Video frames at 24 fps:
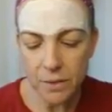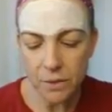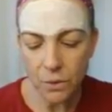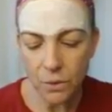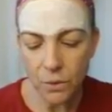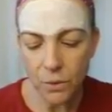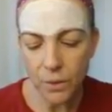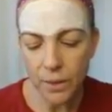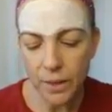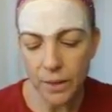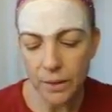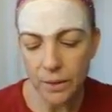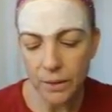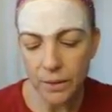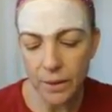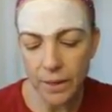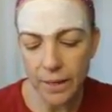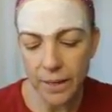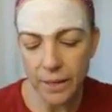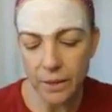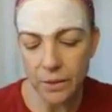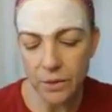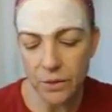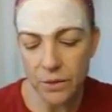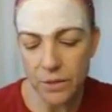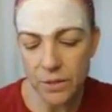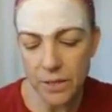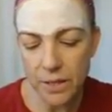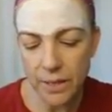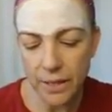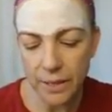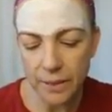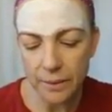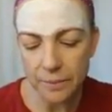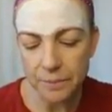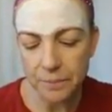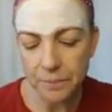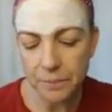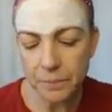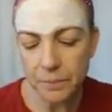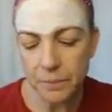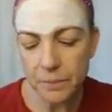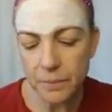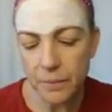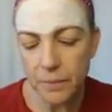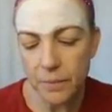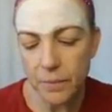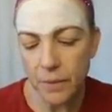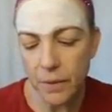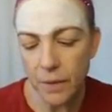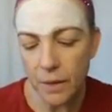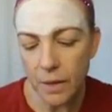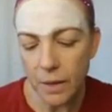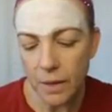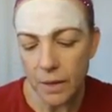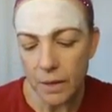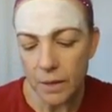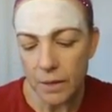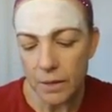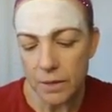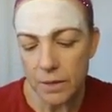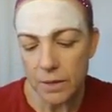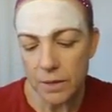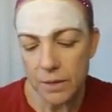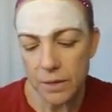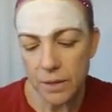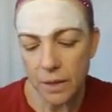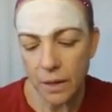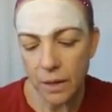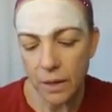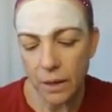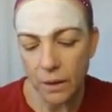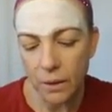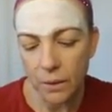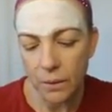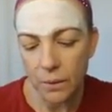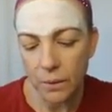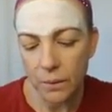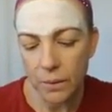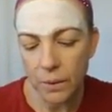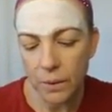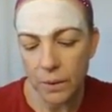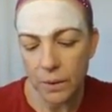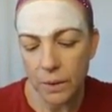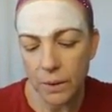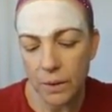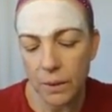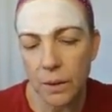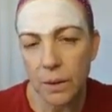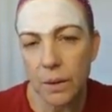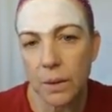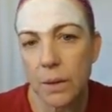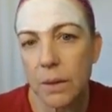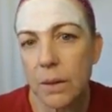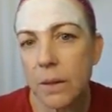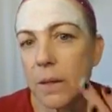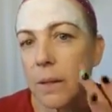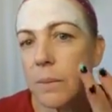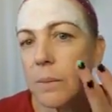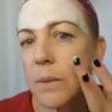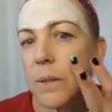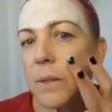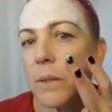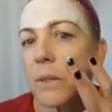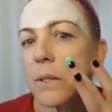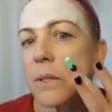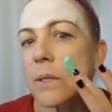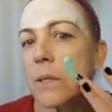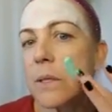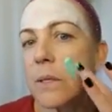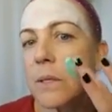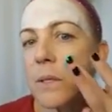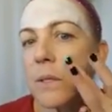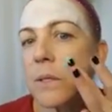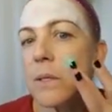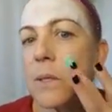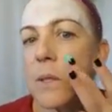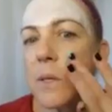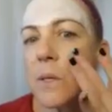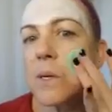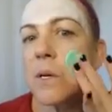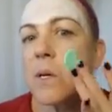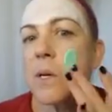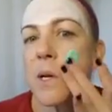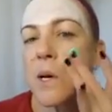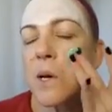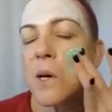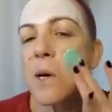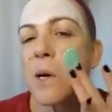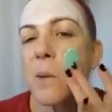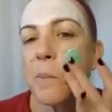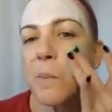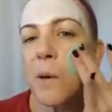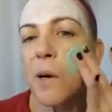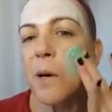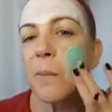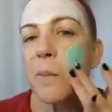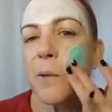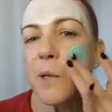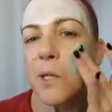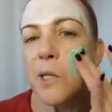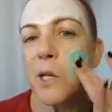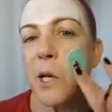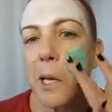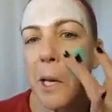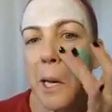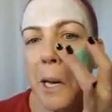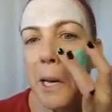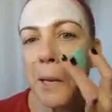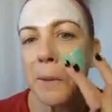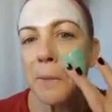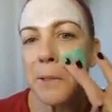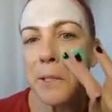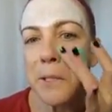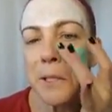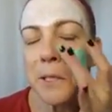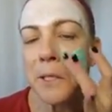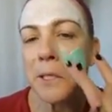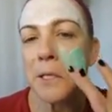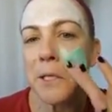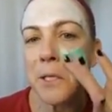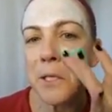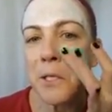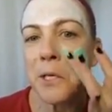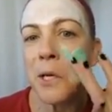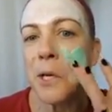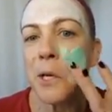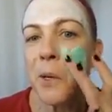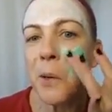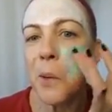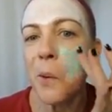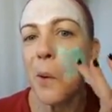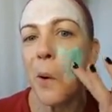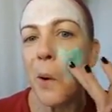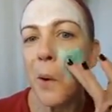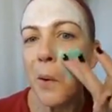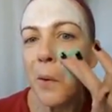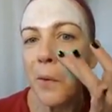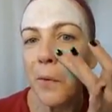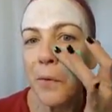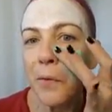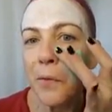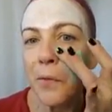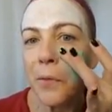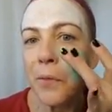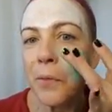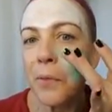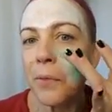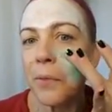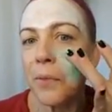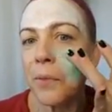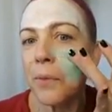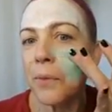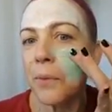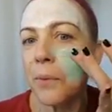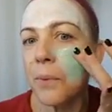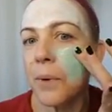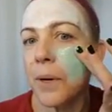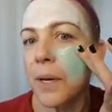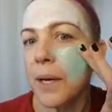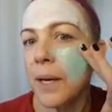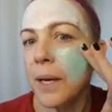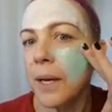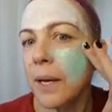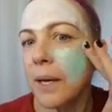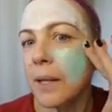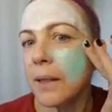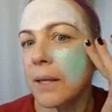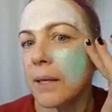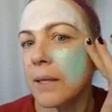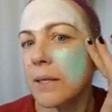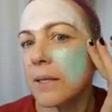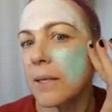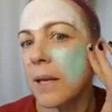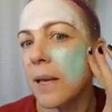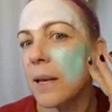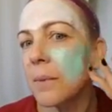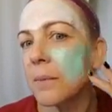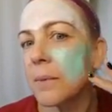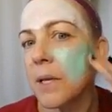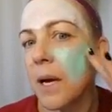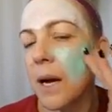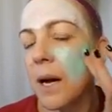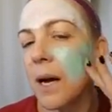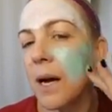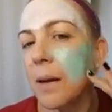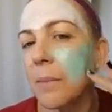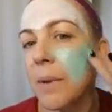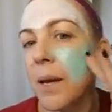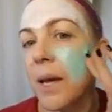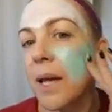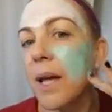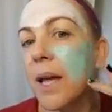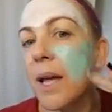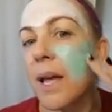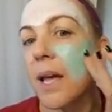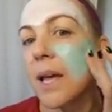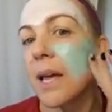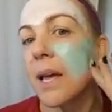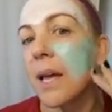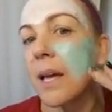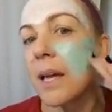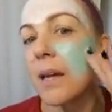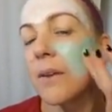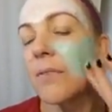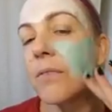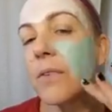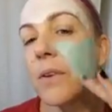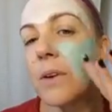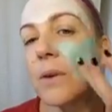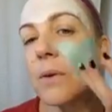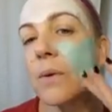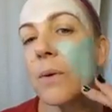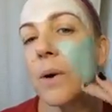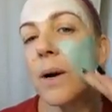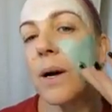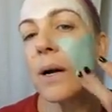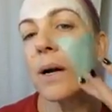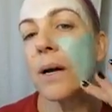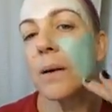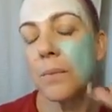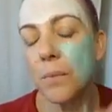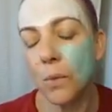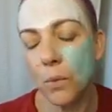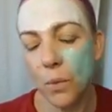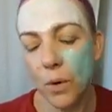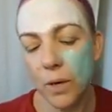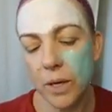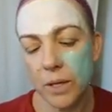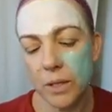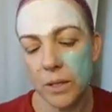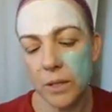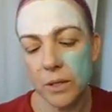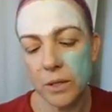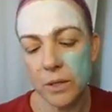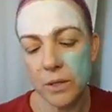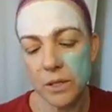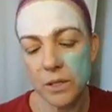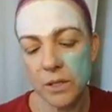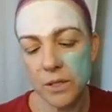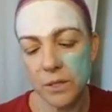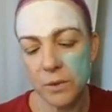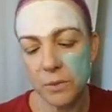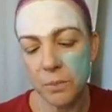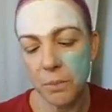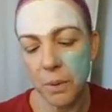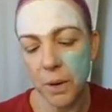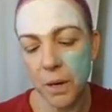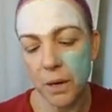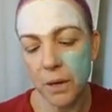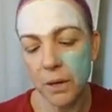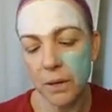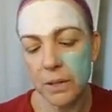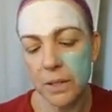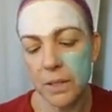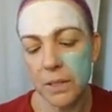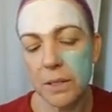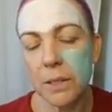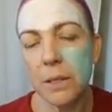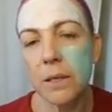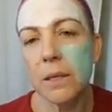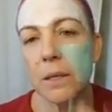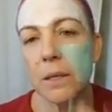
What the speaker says: the oil in your skin. So let me just pop this on here. All 3 at the same time. If you wanted to spot